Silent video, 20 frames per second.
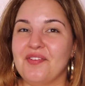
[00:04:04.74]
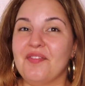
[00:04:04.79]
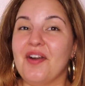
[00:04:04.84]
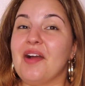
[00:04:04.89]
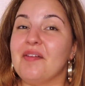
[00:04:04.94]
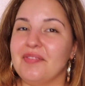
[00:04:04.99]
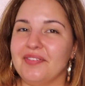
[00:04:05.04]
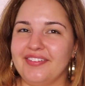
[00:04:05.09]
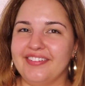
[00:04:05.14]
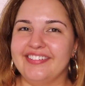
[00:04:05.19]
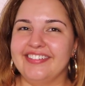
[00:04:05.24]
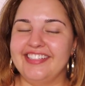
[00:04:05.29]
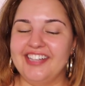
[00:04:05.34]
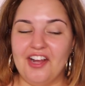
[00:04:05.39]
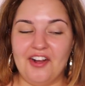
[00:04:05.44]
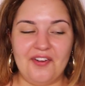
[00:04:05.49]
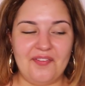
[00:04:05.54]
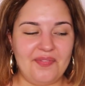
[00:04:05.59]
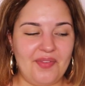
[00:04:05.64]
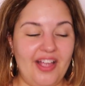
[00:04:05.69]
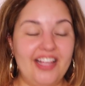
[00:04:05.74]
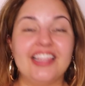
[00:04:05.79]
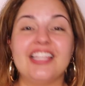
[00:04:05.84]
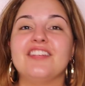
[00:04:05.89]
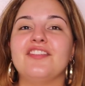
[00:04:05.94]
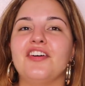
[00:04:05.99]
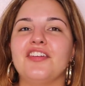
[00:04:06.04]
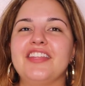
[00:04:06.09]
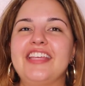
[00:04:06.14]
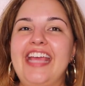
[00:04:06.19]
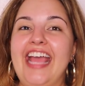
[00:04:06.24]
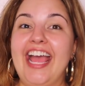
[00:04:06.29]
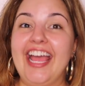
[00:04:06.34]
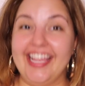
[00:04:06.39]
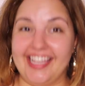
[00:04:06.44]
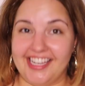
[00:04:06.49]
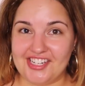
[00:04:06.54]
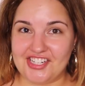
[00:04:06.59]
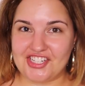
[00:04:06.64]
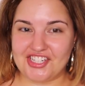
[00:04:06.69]
Revel, you know? I live on the
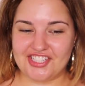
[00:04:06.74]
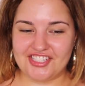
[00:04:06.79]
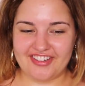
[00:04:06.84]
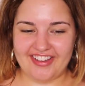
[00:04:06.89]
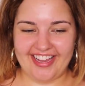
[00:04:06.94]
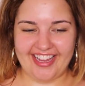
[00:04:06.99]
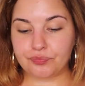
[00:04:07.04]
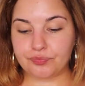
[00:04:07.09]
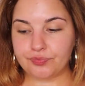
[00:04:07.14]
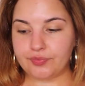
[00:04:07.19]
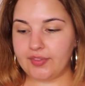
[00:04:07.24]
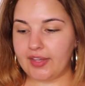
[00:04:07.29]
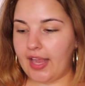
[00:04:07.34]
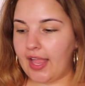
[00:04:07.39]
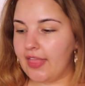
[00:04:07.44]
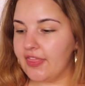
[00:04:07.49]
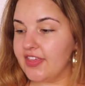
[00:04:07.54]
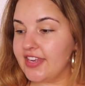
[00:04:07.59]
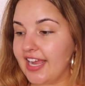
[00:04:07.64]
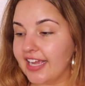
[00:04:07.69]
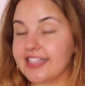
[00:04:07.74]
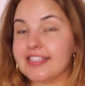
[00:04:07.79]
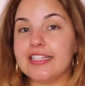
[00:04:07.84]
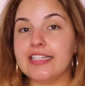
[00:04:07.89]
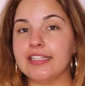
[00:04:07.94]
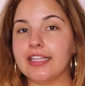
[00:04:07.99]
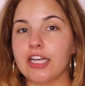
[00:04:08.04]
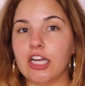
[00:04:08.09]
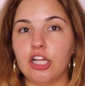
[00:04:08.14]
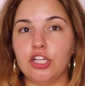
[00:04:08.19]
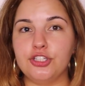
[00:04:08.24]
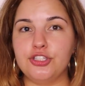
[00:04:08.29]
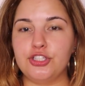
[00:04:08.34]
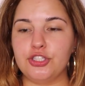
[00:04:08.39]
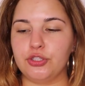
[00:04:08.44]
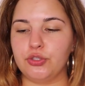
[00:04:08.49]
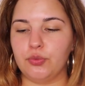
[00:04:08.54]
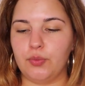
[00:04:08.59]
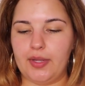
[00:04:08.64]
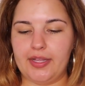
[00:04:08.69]
edge, okay? The next thing that I'll
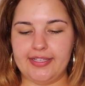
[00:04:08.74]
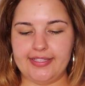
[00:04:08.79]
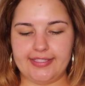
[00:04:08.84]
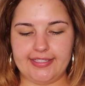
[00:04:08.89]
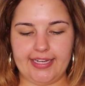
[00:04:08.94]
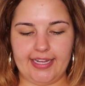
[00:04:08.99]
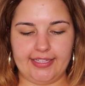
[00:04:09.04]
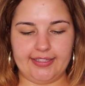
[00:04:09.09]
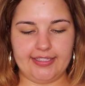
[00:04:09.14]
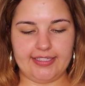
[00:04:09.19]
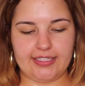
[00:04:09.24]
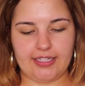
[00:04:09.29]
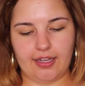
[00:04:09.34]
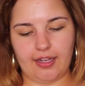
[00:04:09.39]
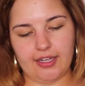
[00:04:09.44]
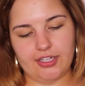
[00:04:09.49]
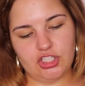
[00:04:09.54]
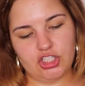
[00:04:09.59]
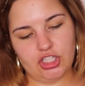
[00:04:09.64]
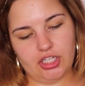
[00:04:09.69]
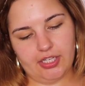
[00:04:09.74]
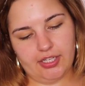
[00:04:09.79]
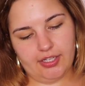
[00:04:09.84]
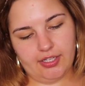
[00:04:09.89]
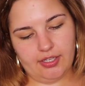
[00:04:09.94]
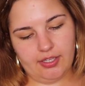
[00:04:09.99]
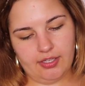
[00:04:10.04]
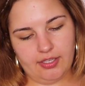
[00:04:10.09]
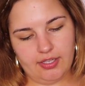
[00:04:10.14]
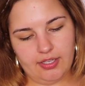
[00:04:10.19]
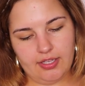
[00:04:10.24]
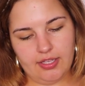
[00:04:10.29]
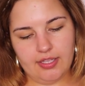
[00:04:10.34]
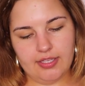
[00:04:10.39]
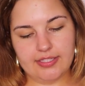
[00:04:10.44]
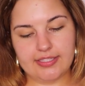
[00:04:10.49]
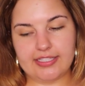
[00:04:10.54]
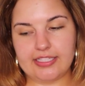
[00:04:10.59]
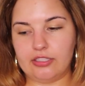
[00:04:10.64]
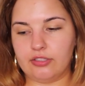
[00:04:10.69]
do is take the Tatcha
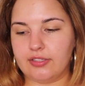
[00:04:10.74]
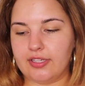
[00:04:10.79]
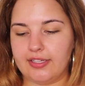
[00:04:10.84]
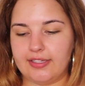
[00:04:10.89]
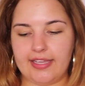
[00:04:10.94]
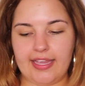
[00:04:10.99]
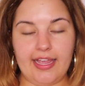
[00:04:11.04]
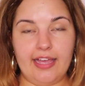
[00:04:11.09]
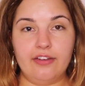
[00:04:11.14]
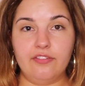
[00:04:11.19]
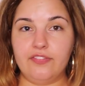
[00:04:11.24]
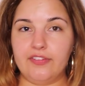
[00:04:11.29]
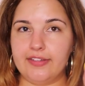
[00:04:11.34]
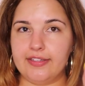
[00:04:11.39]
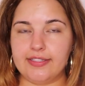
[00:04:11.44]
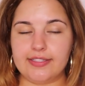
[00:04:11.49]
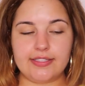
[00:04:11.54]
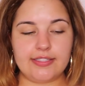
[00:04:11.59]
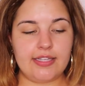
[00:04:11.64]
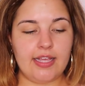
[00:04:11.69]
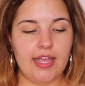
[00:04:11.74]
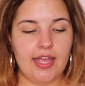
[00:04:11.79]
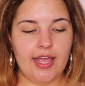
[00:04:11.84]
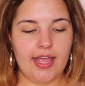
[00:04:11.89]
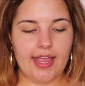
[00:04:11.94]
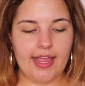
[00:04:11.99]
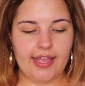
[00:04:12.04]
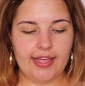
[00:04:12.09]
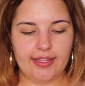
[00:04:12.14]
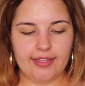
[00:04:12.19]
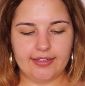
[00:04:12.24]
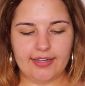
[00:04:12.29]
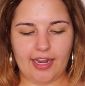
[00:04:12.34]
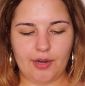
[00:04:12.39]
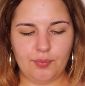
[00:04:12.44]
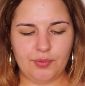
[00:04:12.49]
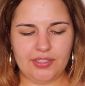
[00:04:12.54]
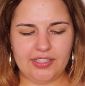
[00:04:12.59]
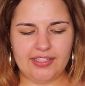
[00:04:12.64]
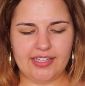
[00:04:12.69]
Silk Canvas, and I
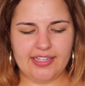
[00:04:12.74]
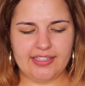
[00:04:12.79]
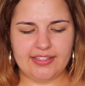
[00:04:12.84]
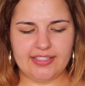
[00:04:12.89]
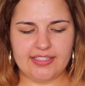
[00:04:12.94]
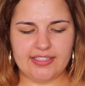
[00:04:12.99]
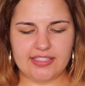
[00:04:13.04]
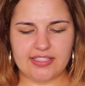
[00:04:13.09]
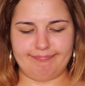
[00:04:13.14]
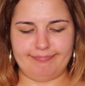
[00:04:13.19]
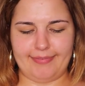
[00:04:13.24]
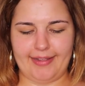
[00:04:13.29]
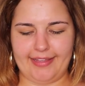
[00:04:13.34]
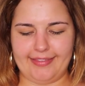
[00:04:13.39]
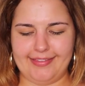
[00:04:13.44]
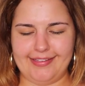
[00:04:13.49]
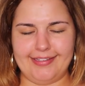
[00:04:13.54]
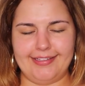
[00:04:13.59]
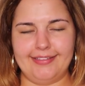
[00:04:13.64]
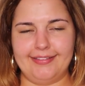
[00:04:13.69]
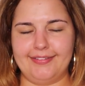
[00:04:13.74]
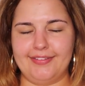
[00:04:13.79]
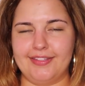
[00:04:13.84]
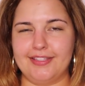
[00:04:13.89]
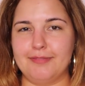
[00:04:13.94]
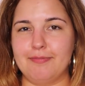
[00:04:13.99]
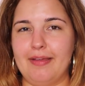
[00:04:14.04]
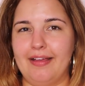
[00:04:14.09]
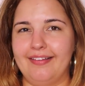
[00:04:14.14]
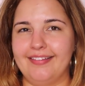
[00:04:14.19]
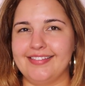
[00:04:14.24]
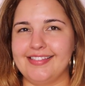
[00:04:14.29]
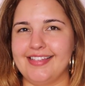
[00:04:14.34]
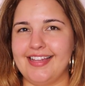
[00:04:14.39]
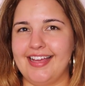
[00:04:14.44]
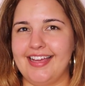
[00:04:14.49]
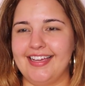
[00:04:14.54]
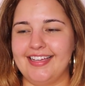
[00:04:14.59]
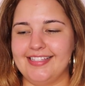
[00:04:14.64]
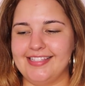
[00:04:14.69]
really like this. I think it smells
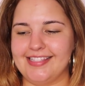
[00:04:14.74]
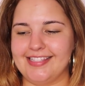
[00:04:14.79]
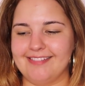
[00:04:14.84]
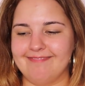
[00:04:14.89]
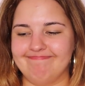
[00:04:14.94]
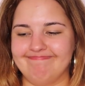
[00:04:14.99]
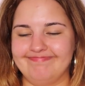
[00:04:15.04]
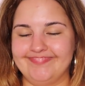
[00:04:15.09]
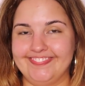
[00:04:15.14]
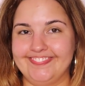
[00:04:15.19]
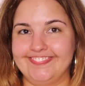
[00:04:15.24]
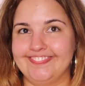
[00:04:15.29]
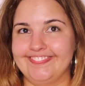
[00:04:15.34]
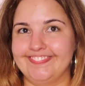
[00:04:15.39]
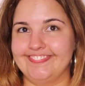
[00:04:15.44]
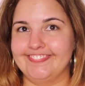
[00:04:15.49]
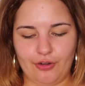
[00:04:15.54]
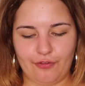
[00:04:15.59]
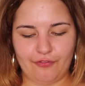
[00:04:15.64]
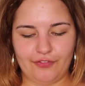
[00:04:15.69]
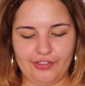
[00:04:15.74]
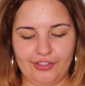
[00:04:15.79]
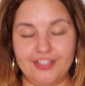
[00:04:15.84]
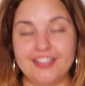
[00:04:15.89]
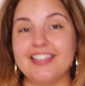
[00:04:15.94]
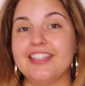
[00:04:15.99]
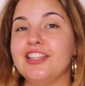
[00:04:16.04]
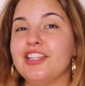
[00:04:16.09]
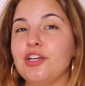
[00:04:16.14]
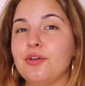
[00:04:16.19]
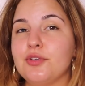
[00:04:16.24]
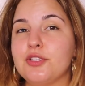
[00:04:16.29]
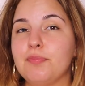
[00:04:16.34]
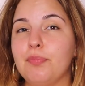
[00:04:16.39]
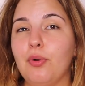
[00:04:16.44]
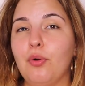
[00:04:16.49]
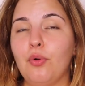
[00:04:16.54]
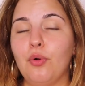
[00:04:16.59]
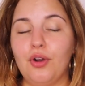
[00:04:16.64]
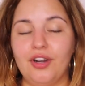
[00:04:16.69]
nice. You know, fills in those
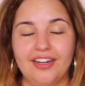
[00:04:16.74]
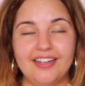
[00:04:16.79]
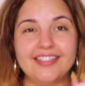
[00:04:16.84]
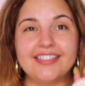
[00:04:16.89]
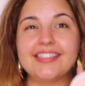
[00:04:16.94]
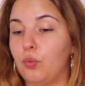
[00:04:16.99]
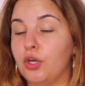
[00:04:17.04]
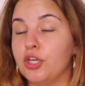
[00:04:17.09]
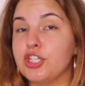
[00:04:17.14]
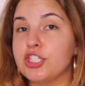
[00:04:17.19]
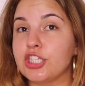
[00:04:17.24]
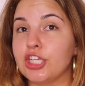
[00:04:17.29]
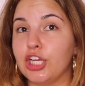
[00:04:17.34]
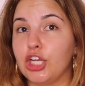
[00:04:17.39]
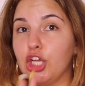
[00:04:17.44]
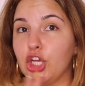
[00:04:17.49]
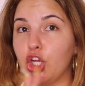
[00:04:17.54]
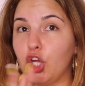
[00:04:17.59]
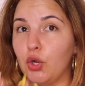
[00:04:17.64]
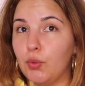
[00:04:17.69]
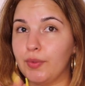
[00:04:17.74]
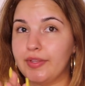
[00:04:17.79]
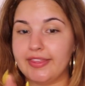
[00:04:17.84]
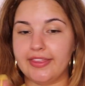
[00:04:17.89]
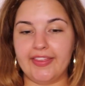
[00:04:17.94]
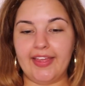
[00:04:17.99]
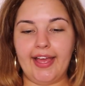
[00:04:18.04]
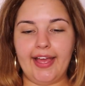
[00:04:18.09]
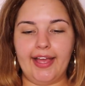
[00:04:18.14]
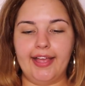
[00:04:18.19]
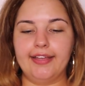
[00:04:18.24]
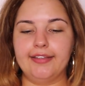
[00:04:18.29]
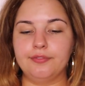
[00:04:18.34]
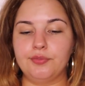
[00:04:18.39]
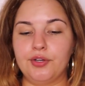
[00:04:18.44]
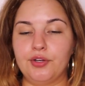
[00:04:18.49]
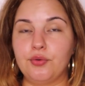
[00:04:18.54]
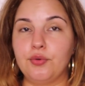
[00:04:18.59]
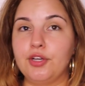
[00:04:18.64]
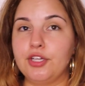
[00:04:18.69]
pores. We're just gonna go with that.
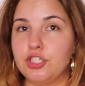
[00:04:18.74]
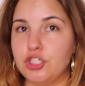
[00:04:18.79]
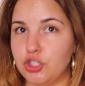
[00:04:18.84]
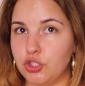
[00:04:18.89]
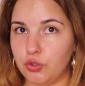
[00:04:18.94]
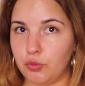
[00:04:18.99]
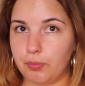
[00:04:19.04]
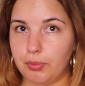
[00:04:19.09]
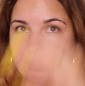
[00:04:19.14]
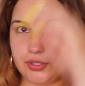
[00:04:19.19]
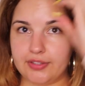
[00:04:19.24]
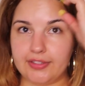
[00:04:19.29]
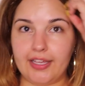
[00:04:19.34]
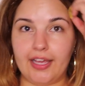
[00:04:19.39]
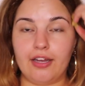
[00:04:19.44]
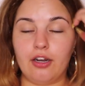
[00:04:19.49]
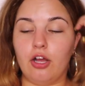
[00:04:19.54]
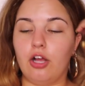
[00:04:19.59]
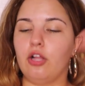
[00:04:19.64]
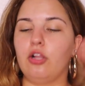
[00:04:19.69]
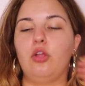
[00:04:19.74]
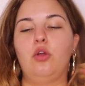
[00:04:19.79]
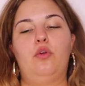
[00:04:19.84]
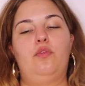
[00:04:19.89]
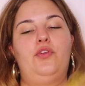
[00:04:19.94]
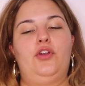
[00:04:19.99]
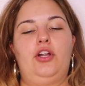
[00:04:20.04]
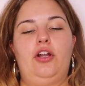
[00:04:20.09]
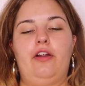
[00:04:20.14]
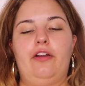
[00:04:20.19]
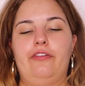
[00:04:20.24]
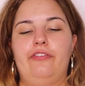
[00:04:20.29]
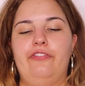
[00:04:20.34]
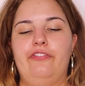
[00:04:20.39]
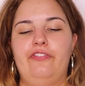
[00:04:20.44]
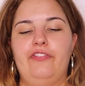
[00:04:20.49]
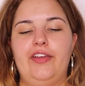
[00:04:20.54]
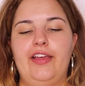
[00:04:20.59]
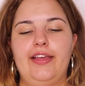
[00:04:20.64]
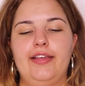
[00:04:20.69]
We're going to put that all over our
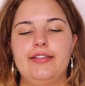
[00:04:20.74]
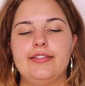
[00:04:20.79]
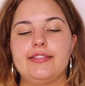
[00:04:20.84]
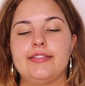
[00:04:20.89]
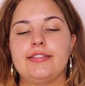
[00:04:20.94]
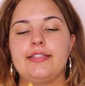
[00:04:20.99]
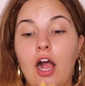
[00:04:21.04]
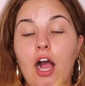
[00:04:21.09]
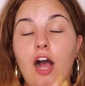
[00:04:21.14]
face.